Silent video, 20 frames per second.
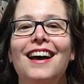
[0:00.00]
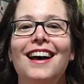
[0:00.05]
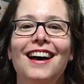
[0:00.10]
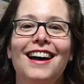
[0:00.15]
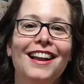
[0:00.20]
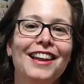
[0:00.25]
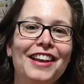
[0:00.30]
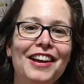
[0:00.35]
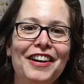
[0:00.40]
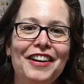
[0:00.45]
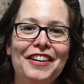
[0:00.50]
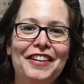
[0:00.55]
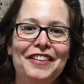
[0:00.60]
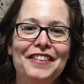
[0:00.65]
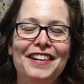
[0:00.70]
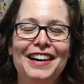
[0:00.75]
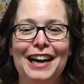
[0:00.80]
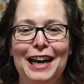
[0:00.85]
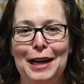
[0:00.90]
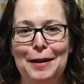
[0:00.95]

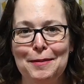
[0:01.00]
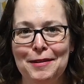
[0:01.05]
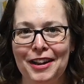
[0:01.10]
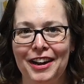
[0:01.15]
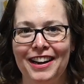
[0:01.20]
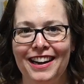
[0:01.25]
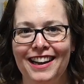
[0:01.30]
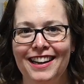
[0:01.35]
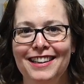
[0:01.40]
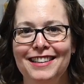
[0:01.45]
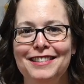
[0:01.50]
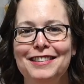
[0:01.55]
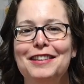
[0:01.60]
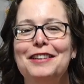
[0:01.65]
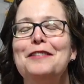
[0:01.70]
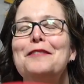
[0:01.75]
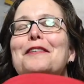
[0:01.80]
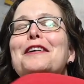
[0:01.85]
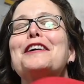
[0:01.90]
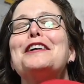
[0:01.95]
Hello, I'm Lara.
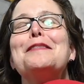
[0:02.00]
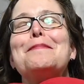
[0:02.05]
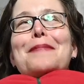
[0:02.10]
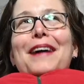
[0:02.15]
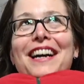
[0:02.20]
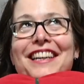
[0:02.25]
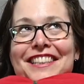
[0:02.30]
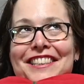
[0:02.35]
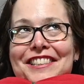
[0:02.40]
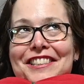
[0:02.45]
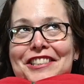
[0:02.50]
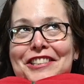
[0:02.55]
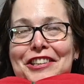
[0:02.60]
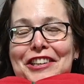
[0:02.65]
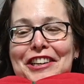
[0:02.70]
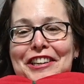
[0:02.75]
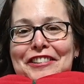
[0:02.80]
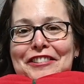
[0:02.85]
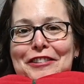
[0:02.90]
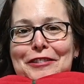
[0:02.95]
Welcome back to the
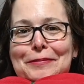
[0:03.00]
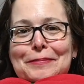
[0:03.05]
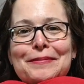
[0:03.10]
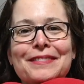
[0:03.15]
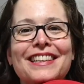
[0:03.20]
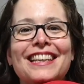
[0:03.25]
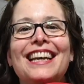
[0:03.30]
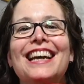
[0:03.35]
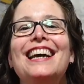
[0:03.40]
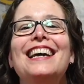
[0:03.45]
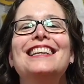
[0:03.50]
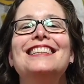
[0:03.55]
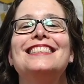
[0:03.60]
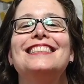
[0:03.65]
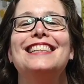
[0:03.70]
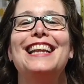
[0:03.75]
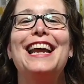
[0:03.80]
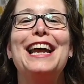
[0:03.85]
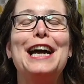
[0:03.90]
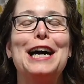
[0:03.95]
sewing room.
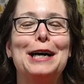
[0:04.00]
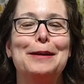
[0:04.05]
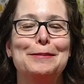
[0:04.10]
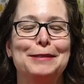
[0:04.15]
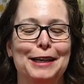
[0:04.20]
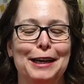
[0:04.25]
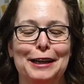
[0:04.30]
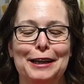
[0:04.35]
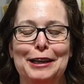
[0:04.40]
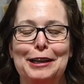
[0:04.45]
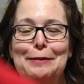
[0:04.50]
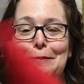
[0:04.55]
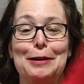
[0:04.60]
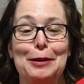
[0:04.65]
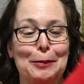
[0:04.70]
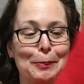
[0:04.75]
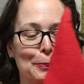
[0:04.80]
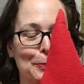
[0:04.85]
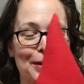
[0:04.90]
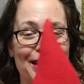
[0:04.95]
Today I'm talking
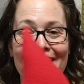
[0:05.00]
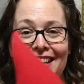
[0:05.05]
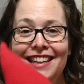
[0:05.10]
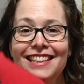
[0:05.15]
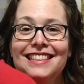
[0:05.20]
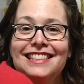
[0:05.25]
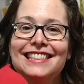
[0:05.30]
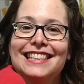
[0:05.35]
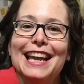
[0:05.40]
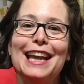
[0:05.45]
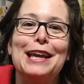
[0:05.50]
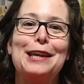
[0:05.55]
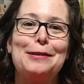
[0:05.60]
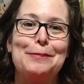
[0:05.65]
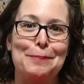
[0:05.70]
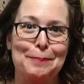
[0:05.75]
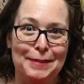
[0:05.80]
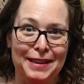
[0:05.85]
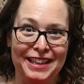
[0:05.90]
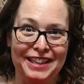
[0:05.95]
about pins
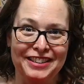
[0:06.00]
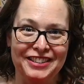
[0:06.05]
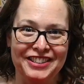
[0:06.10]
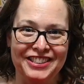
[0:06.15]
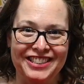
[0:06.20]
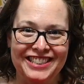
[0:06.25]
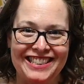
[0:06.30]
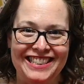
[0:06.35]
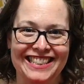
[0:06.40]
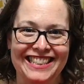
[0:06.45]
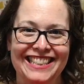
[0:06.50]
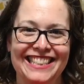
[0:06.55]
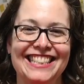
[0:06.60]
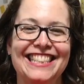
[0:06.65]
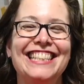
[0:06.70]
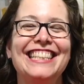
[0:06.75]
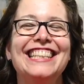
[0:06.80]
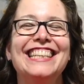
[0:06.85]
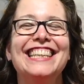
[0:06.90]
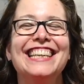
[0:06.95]
and
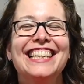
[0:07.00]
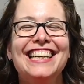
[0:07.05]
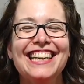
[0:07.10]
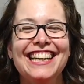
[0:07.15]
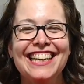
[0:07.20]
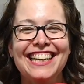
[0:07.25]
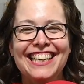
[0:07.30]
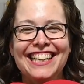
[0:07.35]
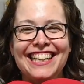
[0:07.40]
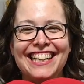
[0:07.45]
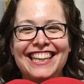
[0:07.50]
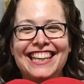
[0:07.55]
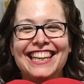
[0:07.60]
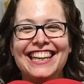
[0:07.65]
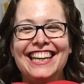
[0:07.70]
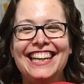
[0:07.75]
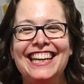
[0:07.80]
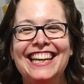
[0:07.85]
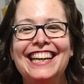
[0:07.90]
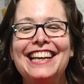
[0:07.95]
pincushions.
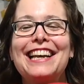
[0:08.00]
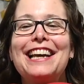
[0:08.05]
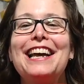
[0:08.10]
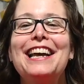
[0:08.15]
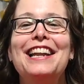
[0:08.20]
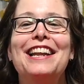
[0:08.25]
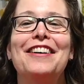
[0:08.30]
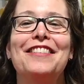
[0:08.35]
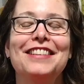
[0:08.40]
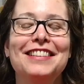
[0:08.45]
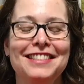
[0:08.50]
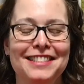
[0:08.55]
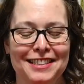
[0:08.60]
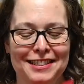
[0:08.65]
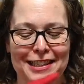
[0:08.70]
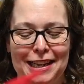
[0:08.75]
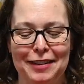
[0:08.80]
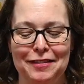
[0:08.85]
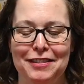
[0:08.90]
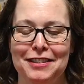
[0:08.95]
Now this
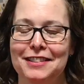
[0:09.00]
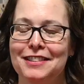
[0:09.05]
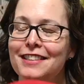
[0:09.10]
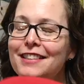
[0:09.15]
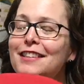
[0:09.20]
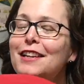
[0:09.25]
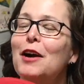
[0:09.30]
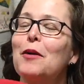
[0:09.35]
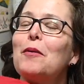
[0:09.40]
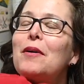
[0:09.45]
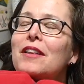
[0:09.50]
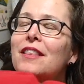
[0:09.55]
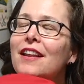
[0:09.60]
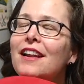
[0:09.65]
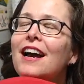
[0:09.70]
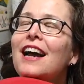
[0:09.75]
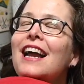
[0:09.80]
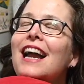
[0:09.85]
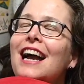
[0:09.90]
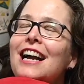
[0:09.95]
is obviously not one
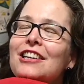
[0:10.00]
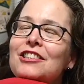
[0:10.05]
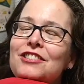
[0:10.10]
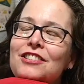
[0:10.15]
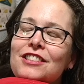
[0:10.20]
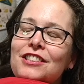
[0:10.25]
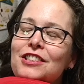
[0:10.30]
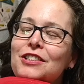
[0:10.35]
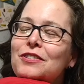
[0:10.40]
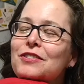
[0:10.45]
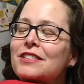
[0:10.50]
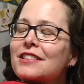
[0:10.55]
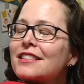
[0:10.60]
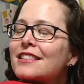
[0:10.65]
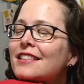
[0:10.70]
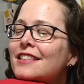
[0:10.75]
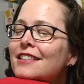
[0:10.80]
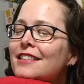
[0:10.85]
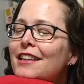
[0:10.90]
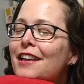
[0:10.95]
that I actually use.
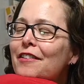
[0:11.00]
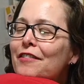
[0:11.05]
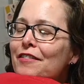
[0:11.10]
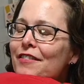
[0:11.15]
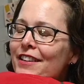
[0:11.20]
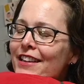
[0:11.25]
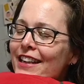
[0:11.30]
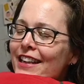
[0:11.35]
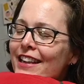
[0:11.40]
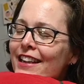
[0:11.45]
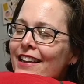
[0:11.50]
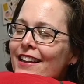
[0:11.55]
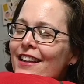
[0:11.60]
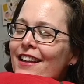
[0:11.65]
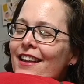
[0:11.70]
It's a lovely